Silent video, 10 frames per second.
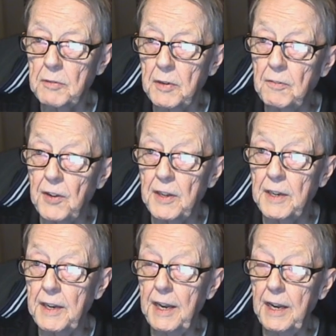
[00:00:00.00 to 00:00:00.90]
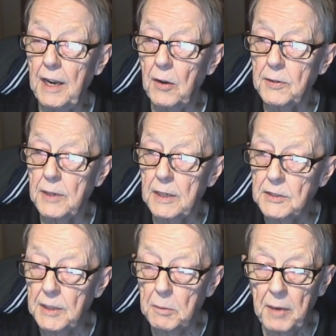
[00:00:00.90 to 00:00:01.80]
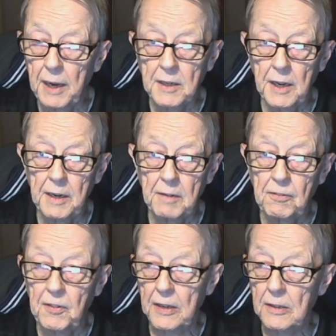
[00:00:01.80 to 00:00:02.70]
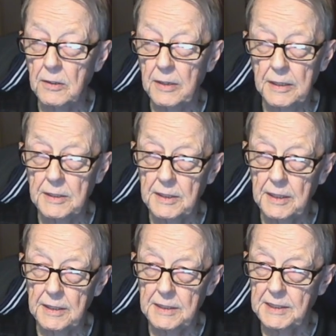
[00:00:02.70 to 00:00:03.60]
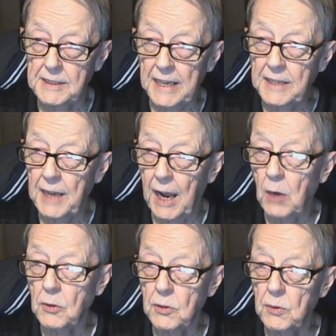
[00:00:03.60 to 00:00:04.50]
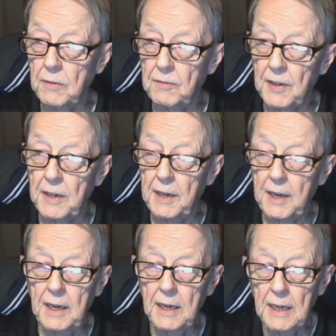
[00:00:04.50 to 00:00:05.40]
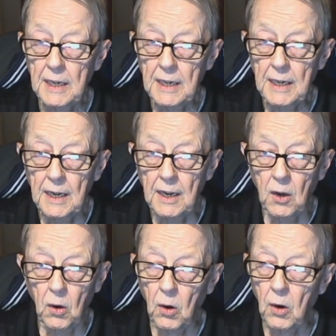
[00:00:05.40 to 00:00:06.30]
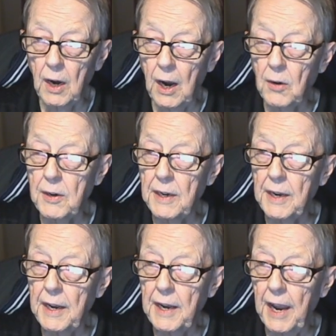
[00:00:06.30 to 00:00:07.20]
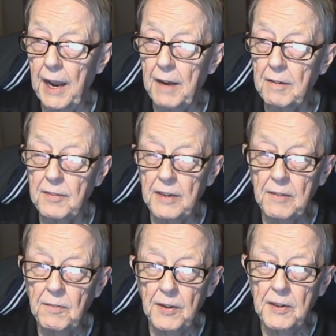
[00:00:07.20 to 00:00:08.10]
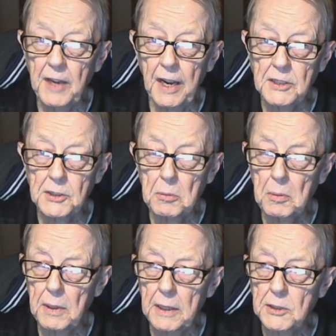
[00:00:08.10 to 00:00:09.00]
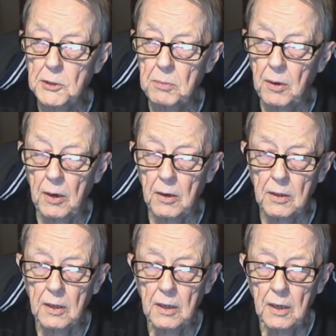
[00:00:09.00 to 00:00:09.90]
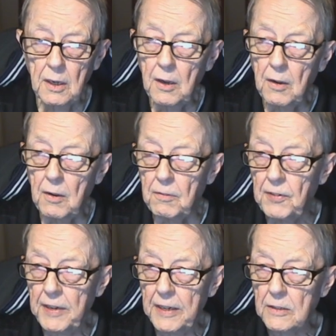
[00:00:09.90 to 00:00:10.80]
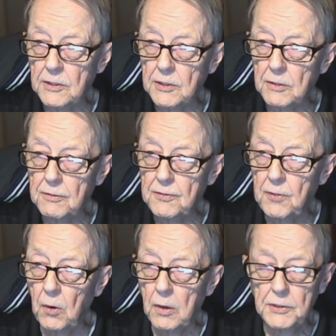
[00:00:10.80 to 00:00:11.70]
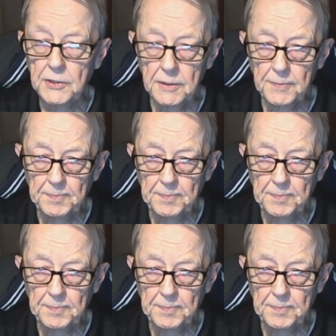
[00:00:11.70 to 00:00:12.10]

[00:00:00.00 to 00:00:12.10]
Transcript: infinity, how does the magnetic field extend out to infinity? Or how can it have infinitesimally small fields of force?